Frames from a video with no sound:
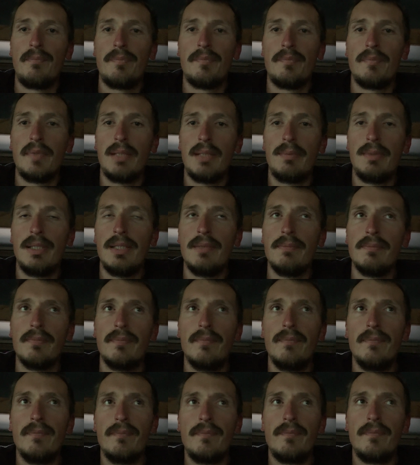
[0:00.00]
maybe
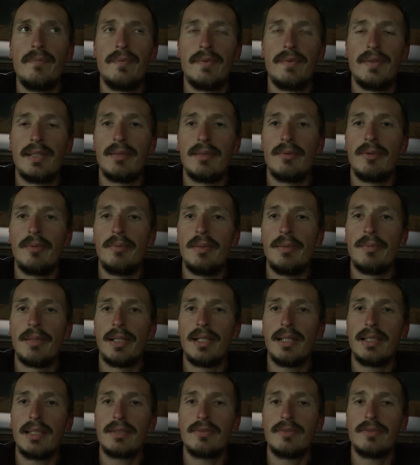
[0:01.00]
that will be my
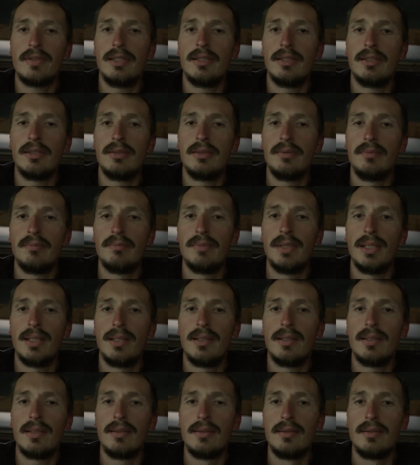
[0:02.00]
next video, but
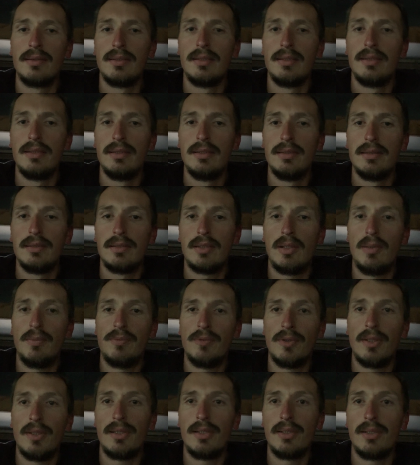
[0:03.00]

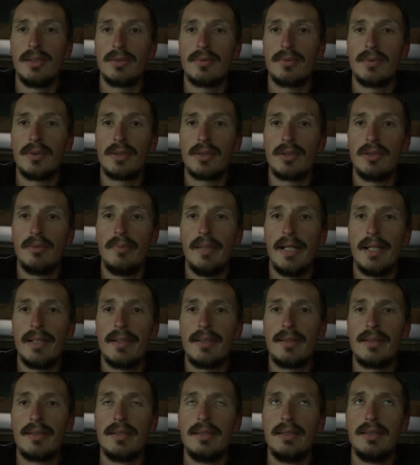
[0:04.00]
hopefully those will go
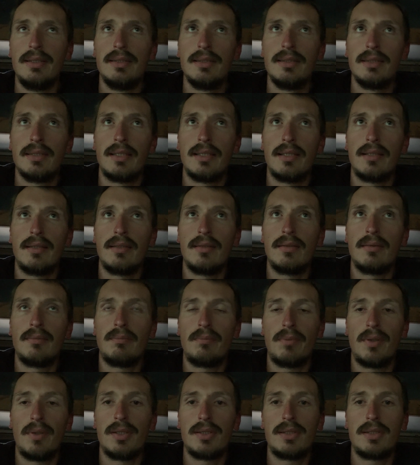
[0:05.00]
better.
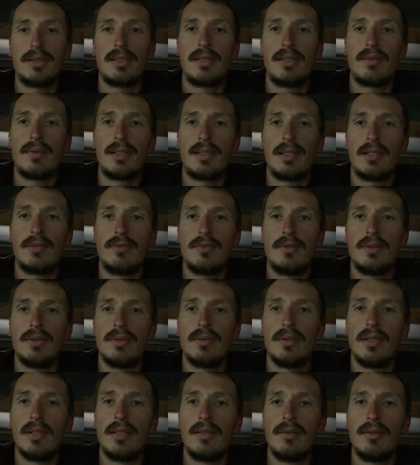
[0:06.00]
And plus now I have
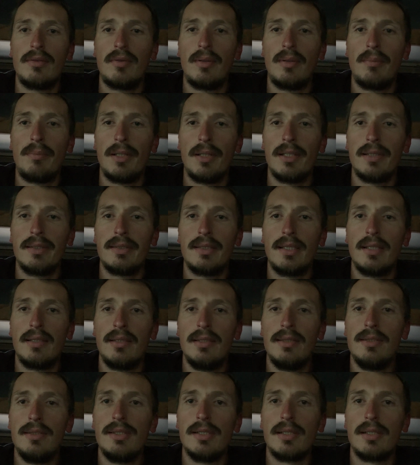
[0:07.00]
to replace that
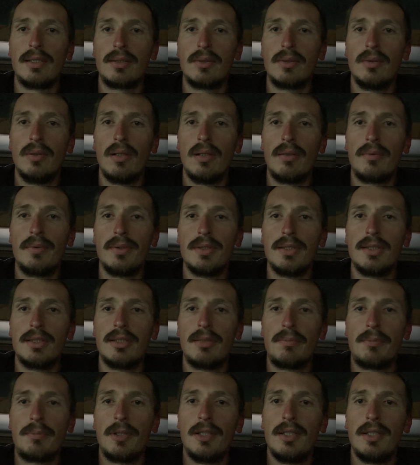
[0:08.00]
EGR cooler, which is
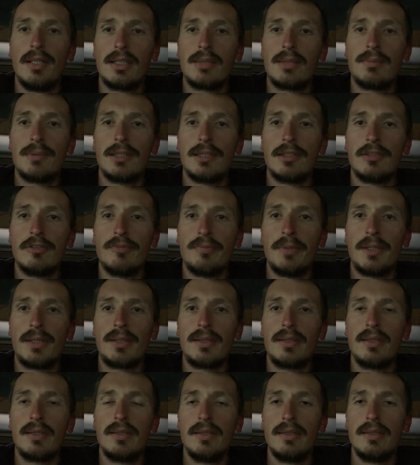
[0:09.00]
a pretty expensive
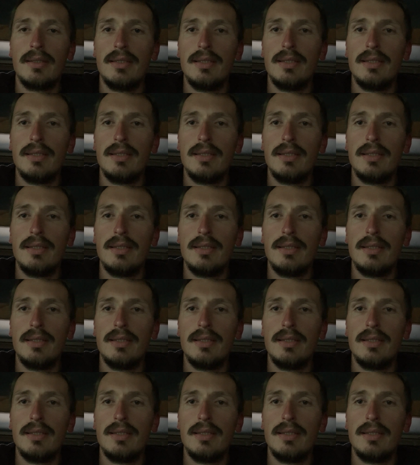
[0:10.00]
part,